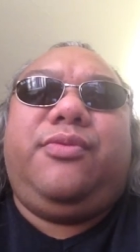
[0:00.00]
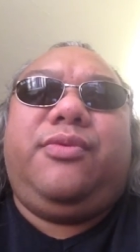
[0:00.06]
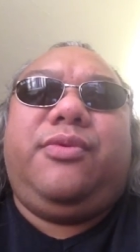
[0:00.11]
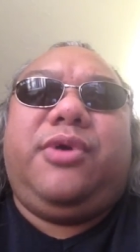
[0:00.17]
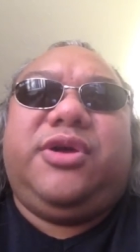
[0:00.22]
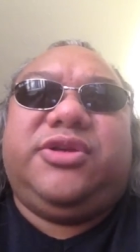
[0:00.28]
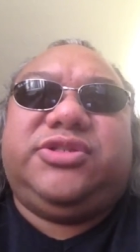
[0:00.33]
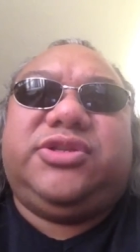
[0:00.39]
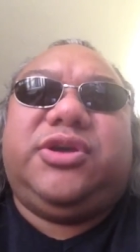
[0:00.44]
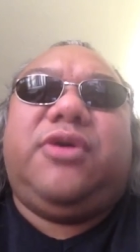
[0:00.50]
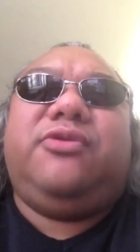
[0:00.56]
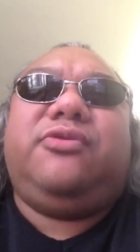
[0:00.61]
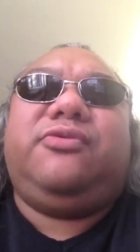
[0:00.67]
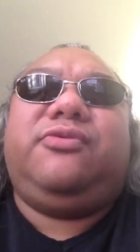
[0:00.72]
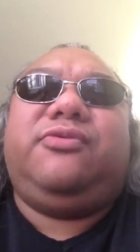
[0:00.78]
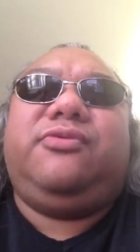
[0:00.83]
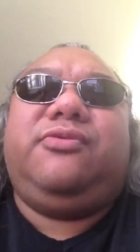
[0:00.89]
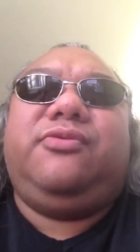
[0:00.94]

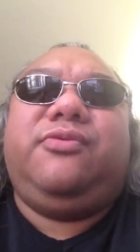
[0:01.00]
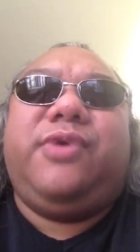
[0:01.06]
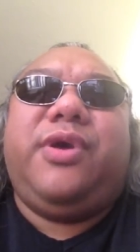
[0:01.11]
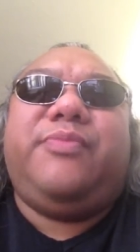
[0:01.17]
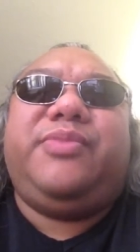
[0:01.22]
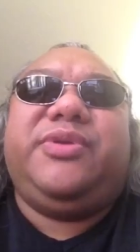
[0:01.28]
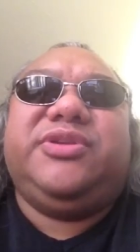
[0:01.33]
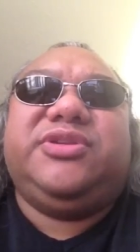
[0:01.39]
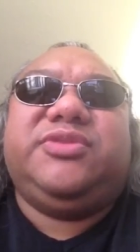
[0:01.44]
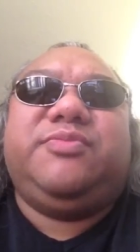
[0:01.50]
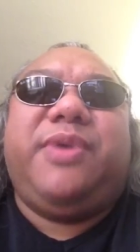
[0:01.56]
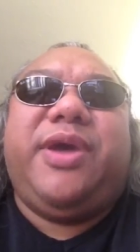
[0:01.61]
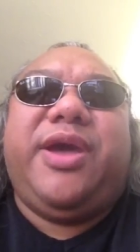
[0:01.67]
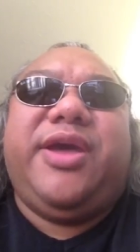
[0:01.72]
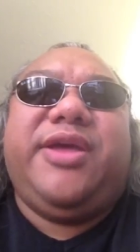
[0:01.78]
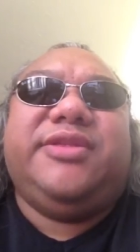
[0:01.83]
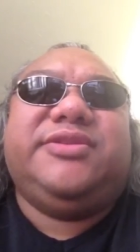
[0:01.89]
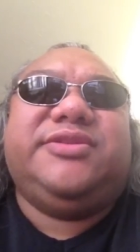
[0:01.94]
assault weapons
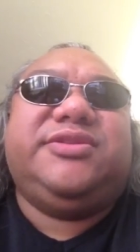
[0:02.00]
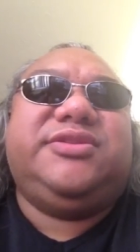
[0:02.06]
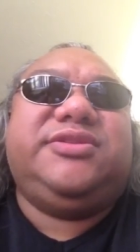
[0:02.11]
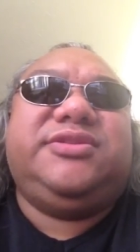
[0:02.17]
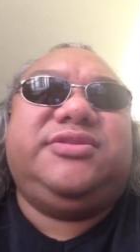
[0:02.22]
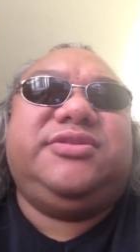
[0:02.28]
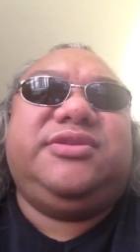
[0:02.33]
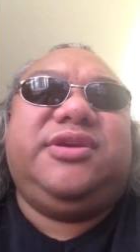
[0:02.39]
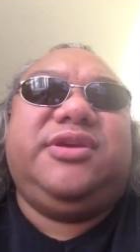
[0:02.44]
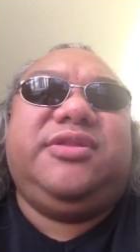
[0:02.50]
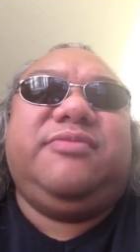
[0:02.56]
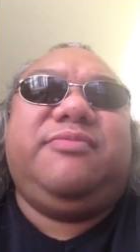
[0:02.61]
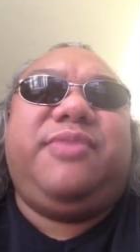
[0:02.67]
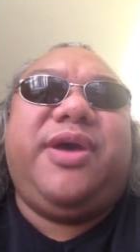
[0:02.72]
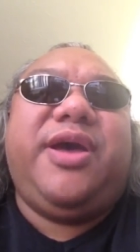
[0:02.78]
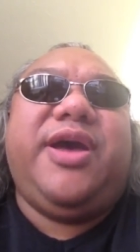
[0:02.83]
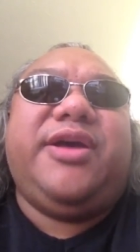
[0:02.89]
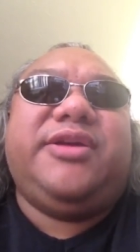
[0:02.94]
bans in the
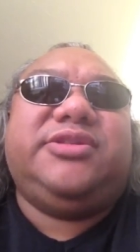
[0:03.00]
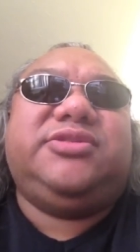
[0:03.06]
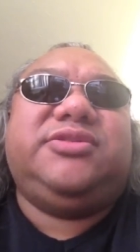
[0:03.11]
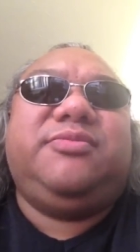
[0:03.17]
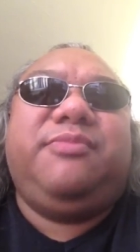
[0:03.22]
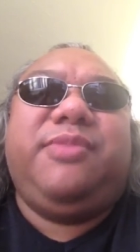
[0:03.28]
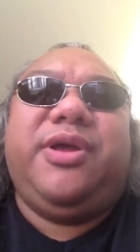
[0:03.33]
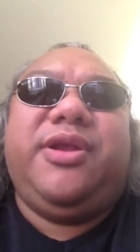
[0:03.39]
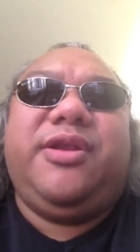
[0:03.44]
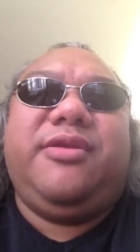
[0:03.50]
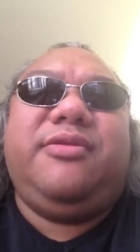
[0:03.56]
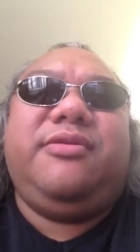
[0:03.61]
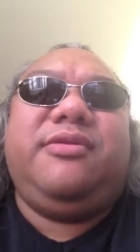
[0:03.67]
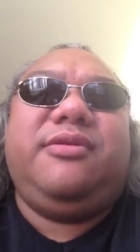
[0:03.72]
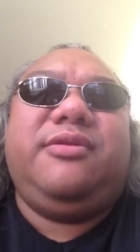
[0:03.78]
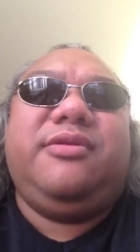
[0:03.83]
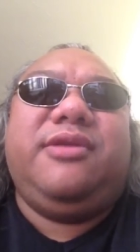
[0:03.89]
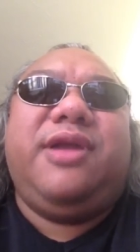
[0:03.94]
past, but
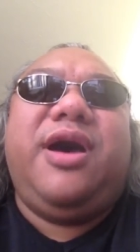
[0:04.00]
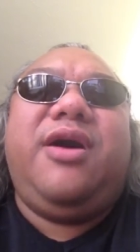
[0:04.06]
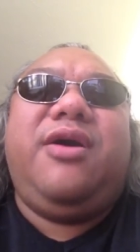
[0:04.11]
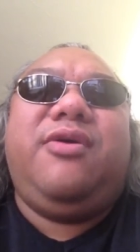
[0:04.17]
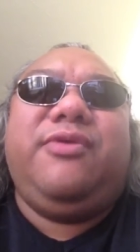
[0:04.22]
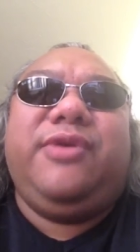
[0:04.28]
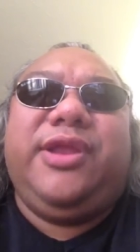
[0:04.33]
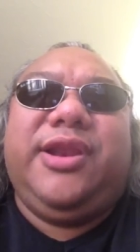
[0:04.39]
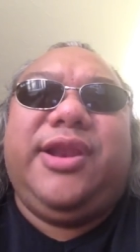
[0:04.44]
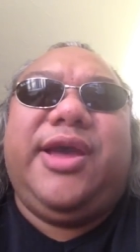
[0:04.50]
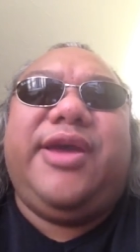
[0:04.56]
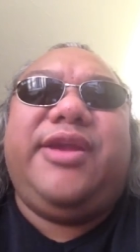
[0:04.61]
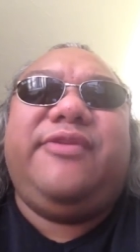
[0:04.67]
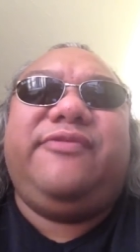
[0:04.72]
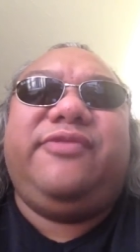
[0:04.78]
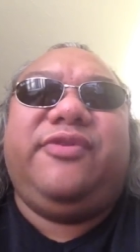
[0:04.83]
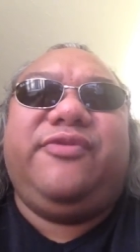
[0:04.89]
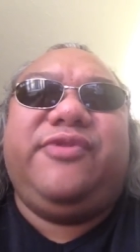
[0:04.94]
now, in
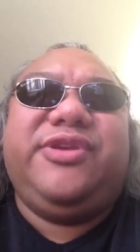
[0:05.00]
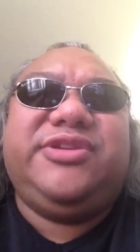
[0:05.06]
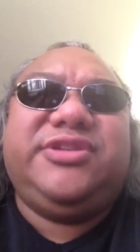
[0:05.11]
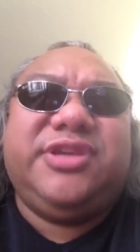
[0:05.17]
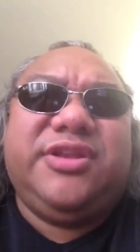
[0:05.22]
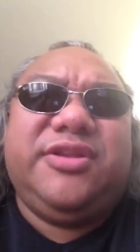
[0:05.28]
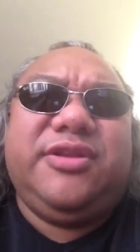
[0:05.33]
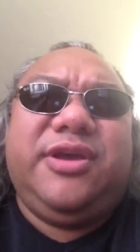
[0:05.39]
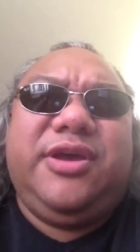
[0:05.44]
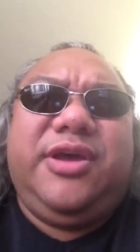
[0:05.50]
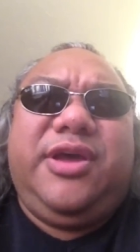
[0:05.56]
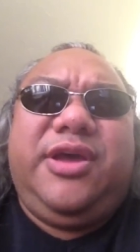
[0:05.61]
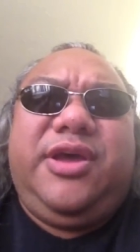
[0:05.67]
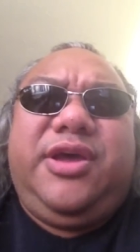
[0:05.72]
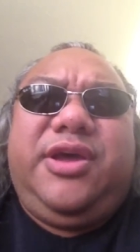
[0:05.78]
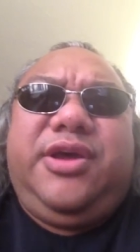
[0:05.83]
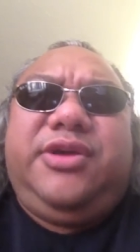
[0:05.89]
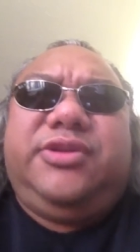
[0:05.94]
light of the recent
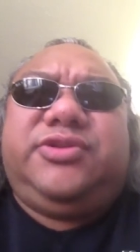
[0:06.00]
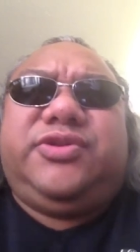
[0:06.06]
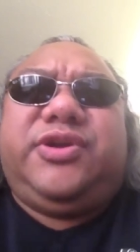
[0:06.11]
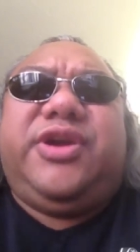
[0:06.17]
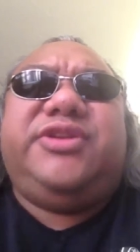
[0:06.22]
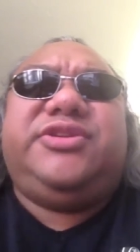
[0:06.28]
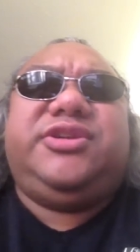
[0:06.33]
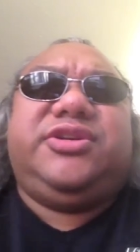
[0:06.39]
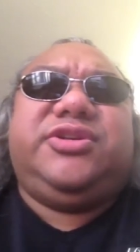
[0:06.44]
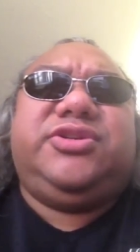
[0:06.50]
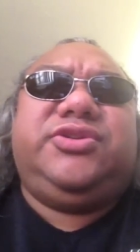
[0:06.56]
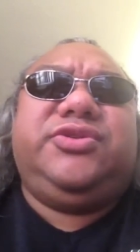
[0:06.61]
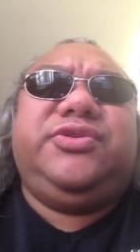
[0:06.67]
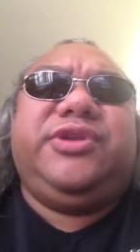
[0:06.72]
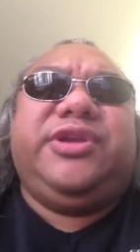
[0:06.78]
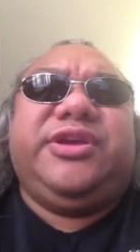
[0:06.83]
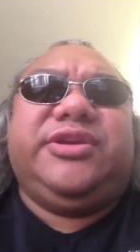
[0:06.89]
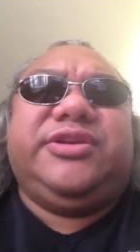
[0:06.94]
tragic
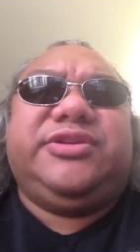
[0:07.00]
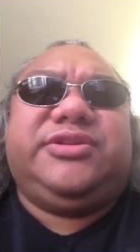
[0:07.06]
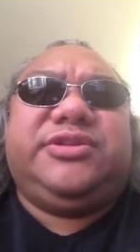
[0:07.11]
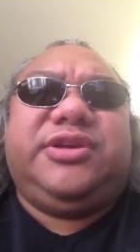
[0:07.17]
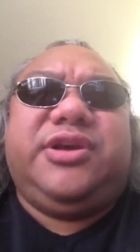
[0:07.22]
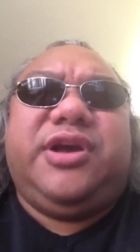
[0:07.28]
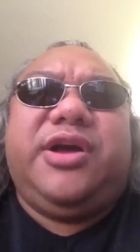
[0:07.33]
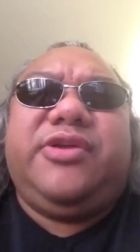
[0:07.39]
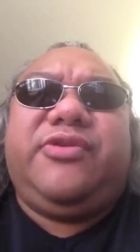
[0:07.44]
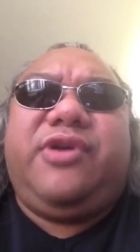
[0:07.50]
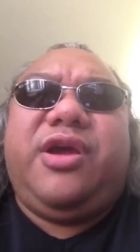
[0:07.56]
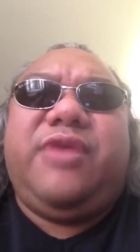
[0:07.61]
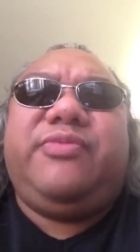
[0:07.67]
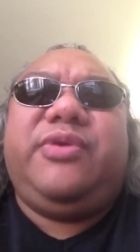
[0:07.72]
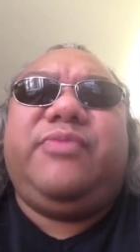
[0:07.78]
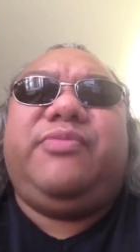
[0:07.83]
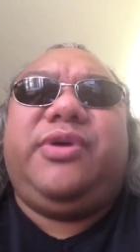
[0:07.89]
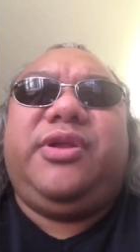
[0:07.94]
shootings,
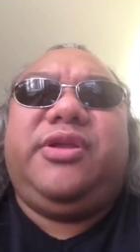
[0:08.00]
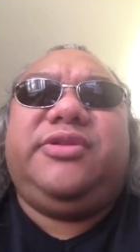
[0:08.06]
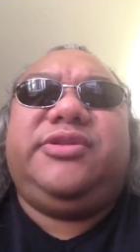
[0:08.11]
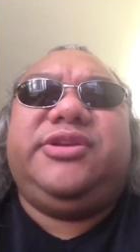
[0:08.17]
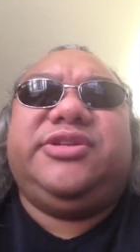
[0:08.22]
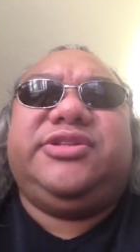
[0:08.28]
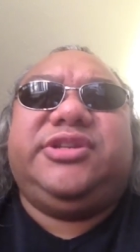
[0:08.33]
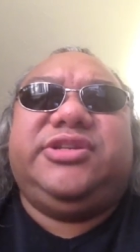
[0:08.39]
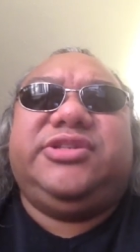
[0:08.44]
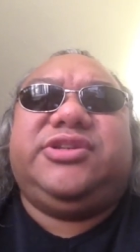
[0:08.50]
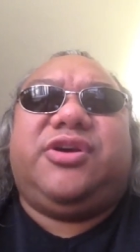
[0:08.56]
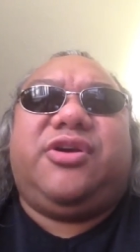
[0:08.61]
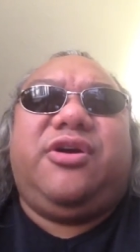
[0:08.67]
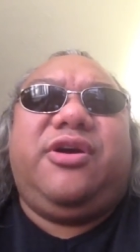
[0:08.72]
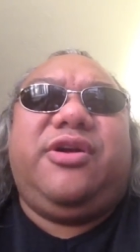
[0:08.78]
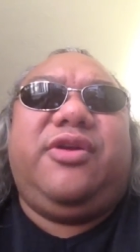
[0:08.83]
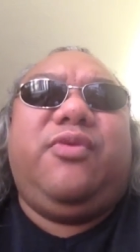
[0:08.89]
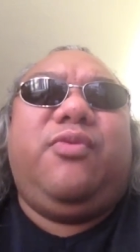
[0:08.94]
gun-grabbing politicians
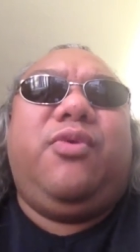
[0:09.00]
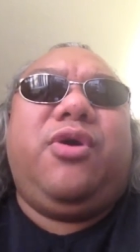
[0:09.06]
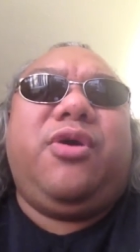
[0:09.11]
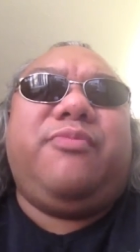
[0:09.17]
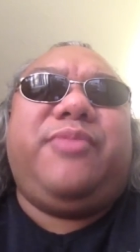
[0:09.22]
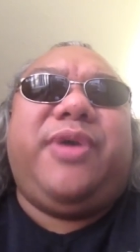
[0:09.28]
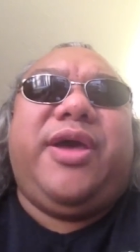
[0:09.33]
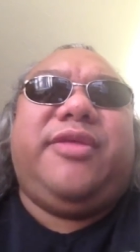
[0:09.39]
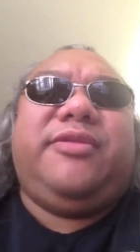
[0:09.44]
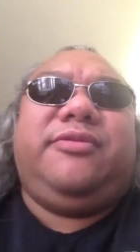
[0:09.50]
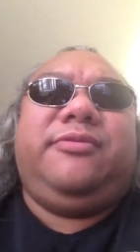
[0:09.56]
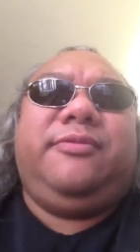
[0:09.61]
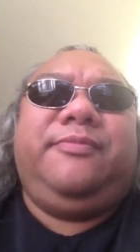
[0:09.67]
are on a warpath,